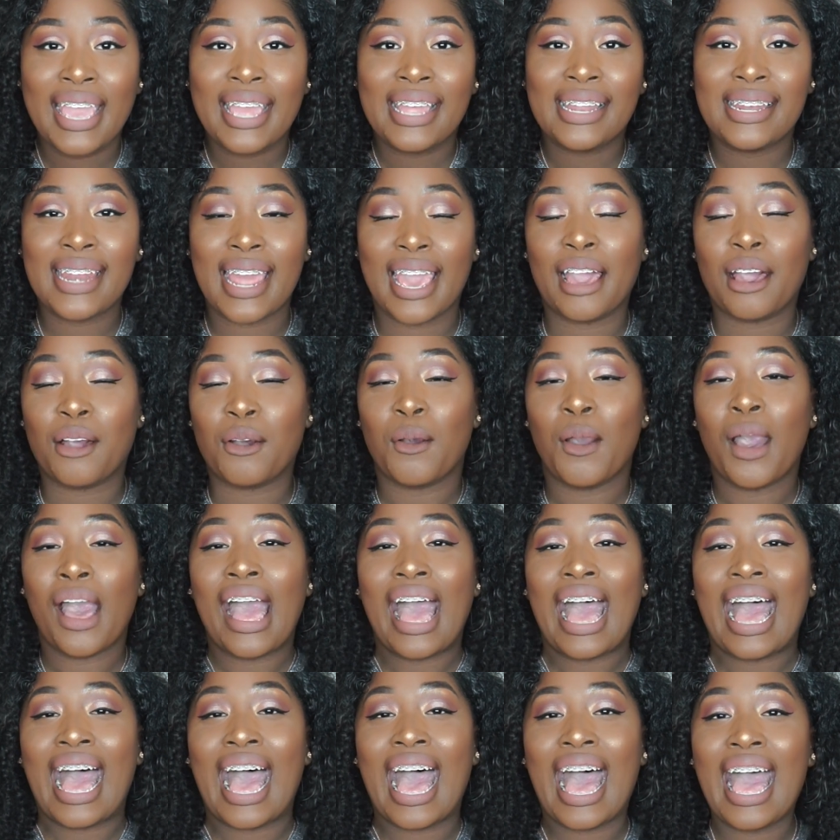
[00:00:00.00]
Now,
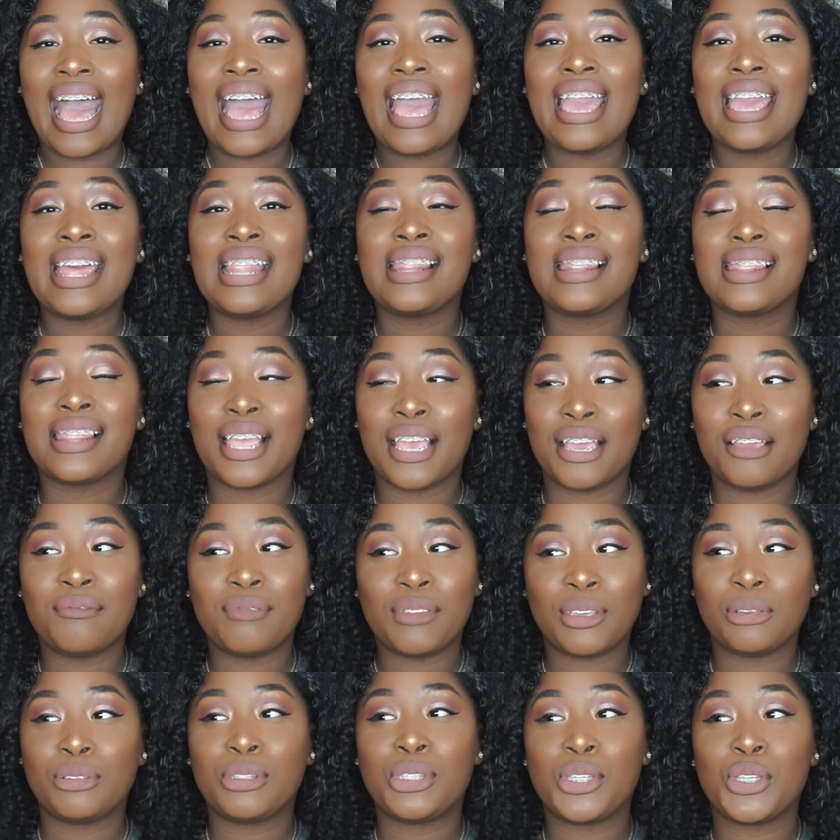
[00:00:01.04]
I love
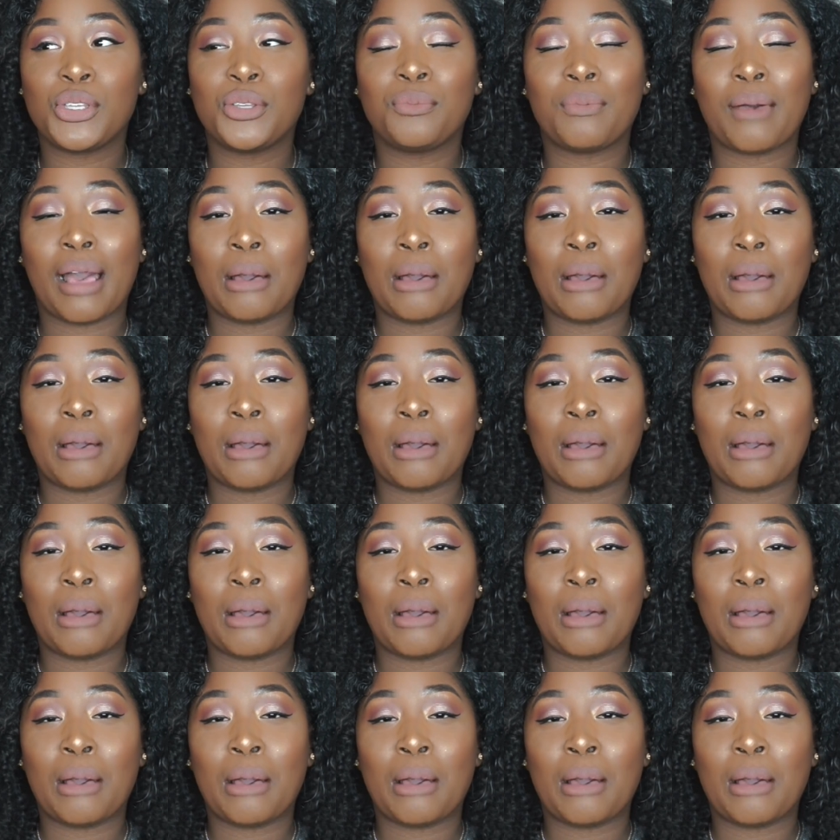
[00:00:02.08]
YouTube.